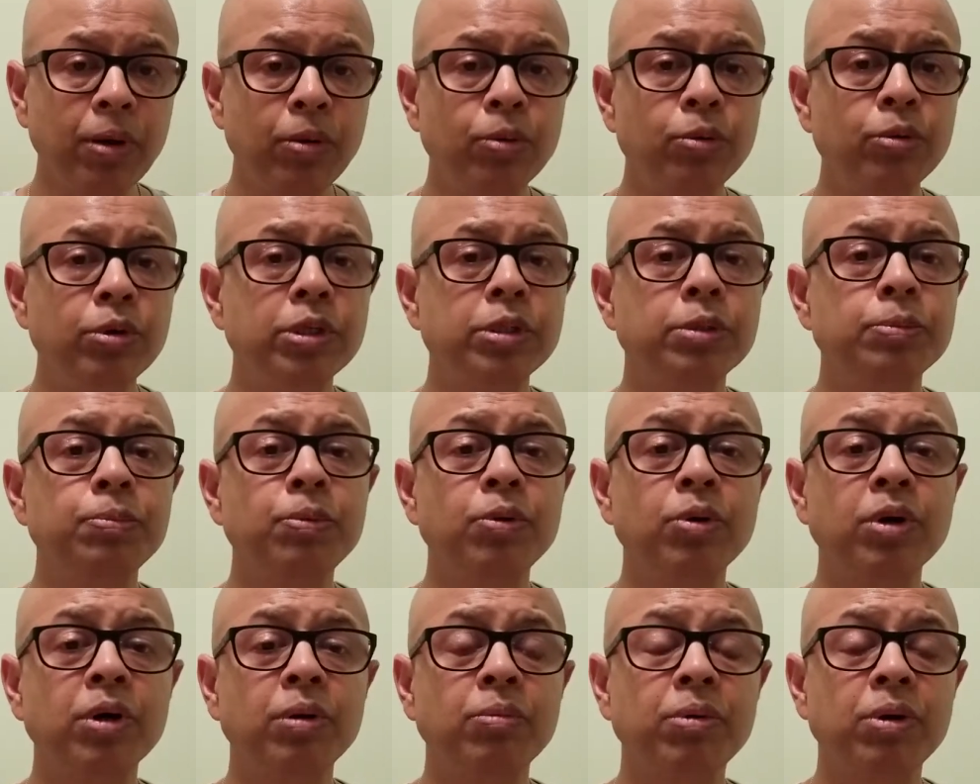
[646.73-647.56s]
we
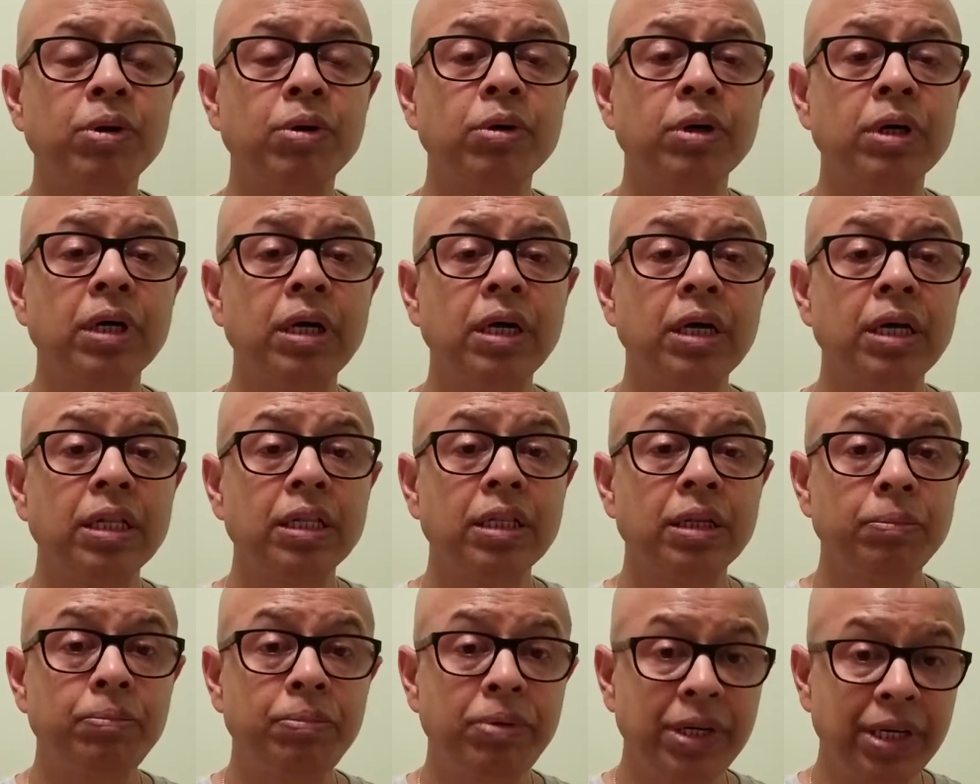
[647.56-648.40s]
spoke about the
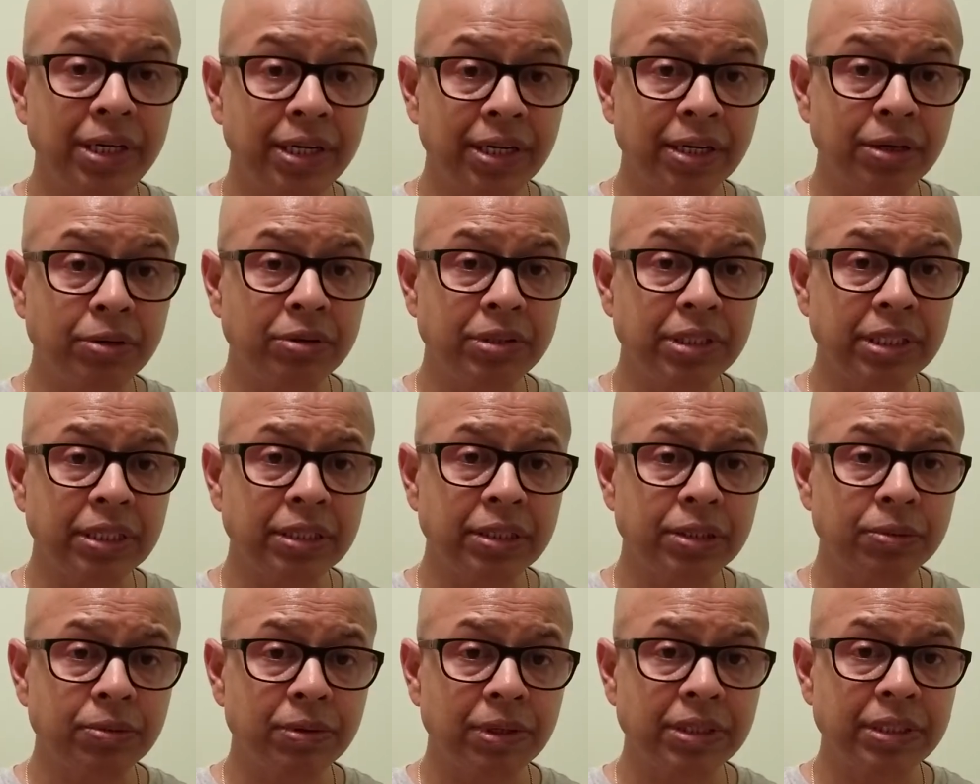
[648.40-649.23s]

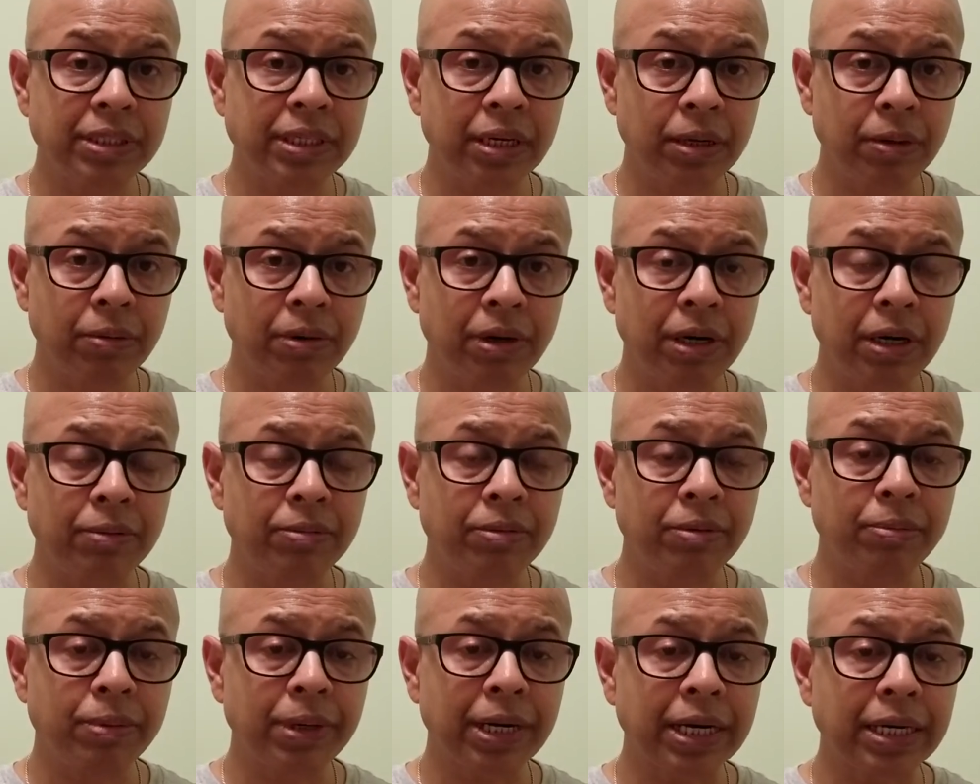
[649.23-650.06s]
prerequisites, what's required for
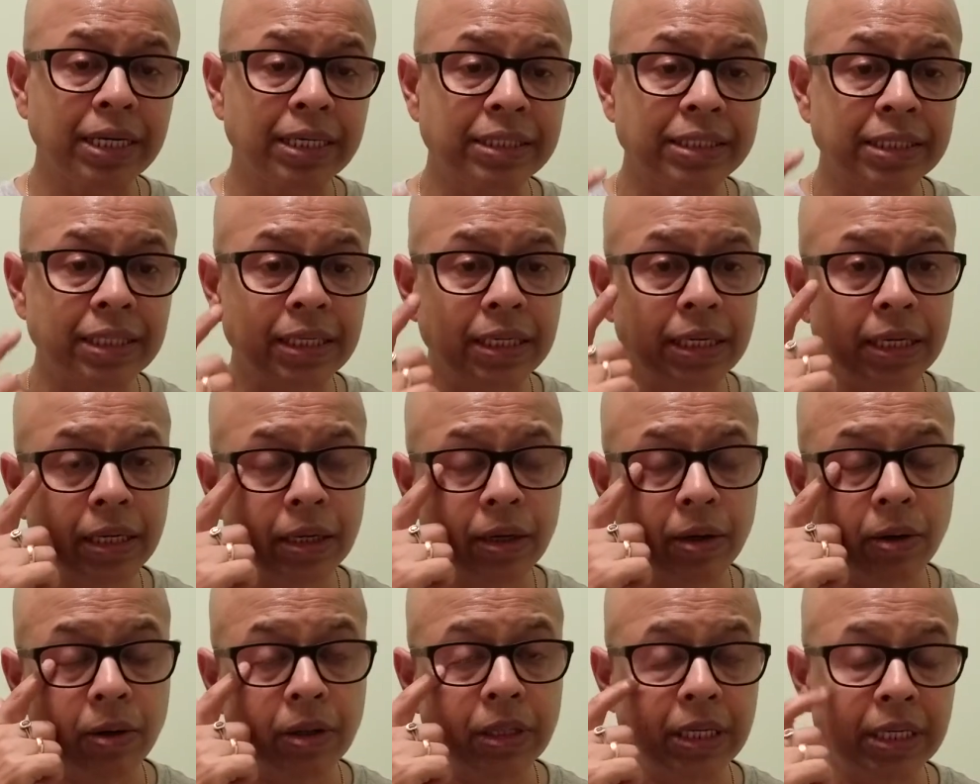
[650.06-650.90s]
practicing.
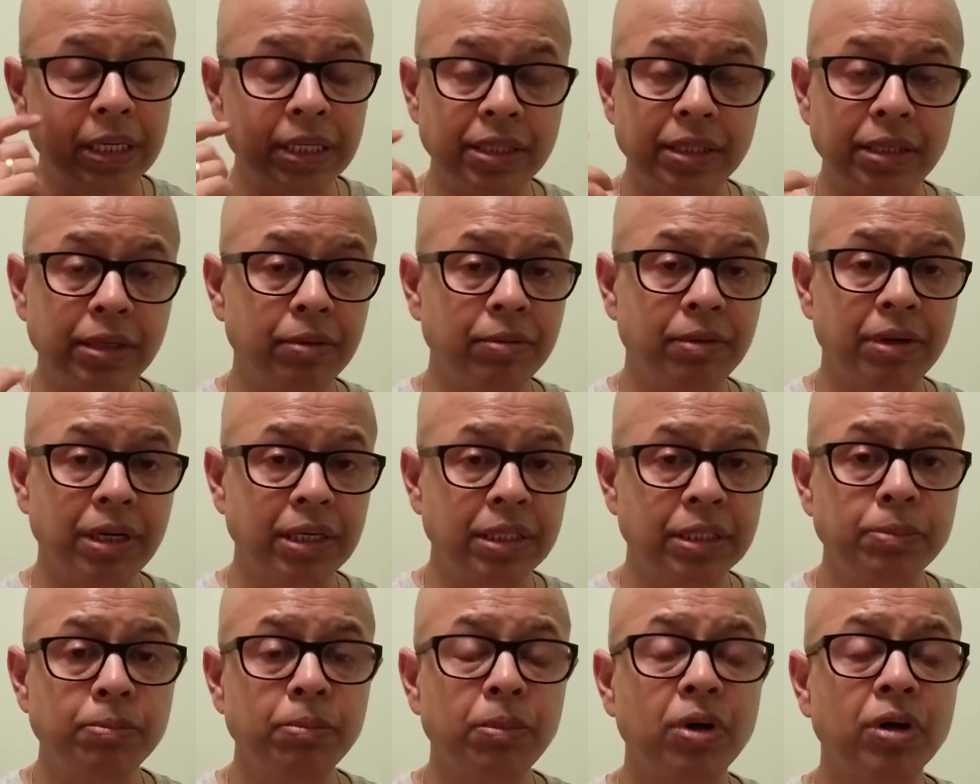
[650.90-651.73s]
All that is required
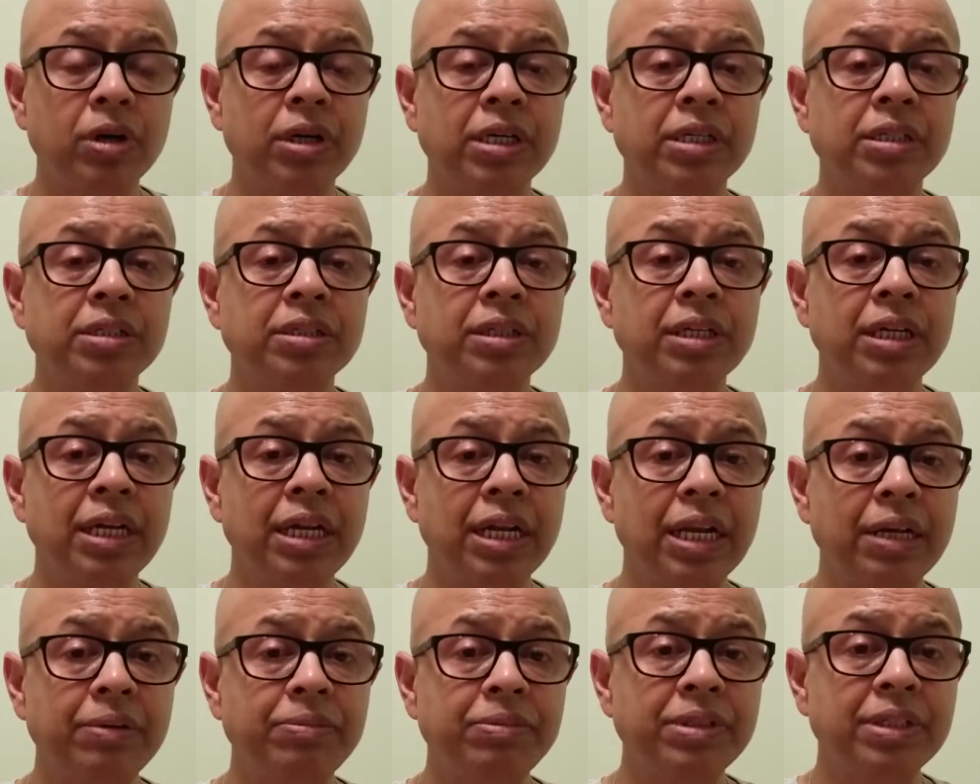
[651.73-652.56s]
is moderation in
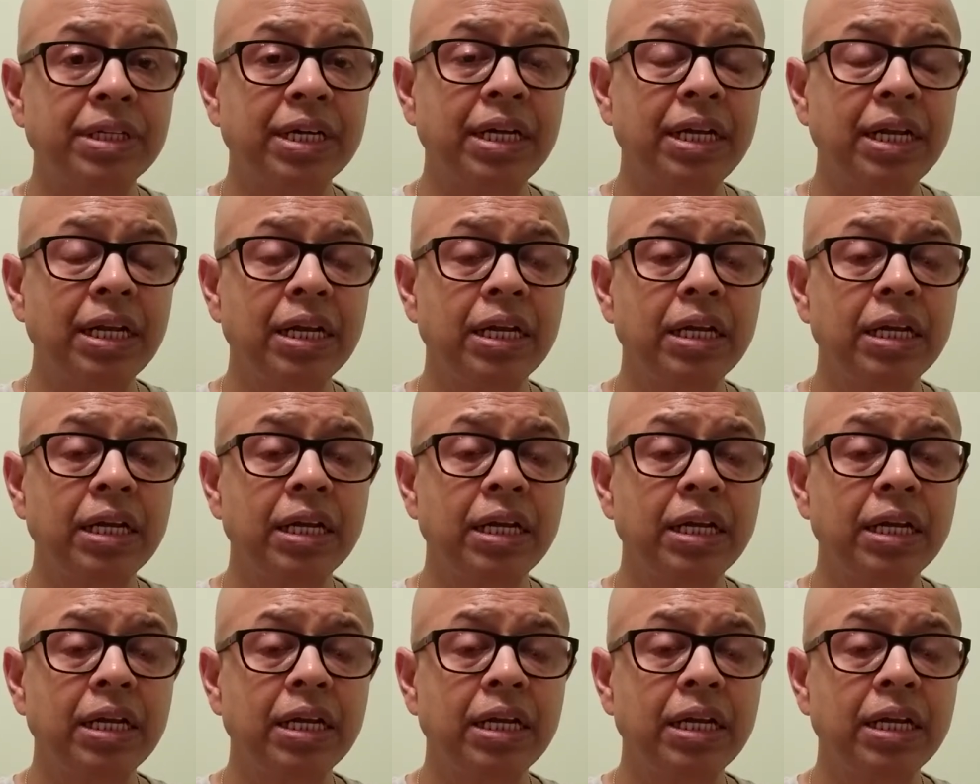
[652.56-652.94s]
lifestyle.